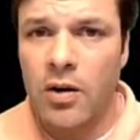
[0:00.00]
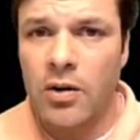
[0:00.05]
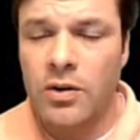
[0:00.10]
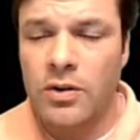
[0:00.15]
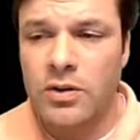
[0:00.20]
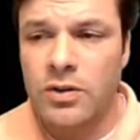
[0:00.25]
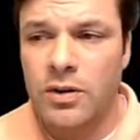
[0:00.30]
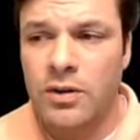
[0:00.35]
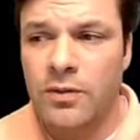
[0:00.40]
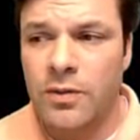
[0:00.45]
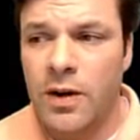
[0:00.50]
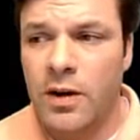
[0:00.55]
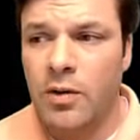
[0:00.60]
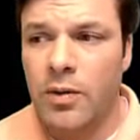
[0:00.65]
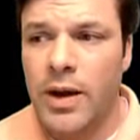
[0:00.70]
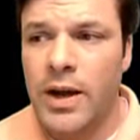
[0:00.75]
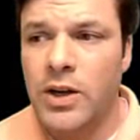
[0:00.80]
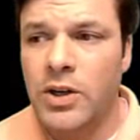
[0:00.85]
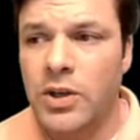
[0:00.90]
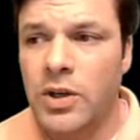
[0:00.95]
that the Articles of
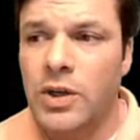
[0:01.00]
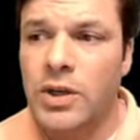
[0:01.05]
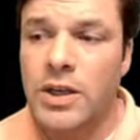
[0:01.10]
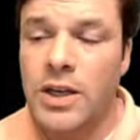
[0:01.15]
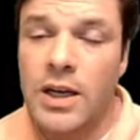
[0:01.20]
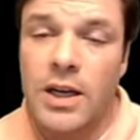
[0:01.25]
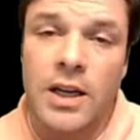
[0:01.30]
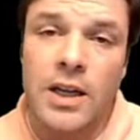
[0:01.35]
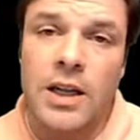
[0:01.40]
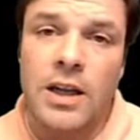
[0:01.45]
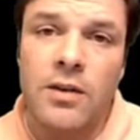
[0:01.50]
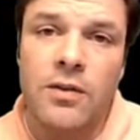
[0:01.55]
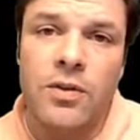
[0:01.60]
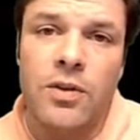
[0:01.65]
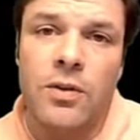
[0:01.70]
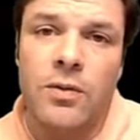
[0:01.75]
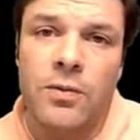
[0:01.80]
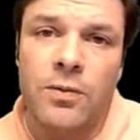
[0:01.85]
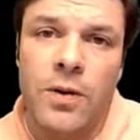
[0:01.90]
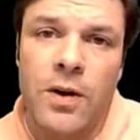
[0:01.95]
Confederation didn't
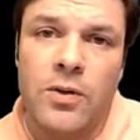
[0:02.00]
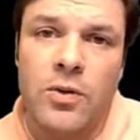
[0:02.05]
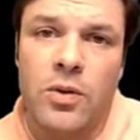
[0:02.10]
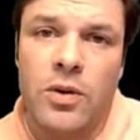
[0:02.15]
give the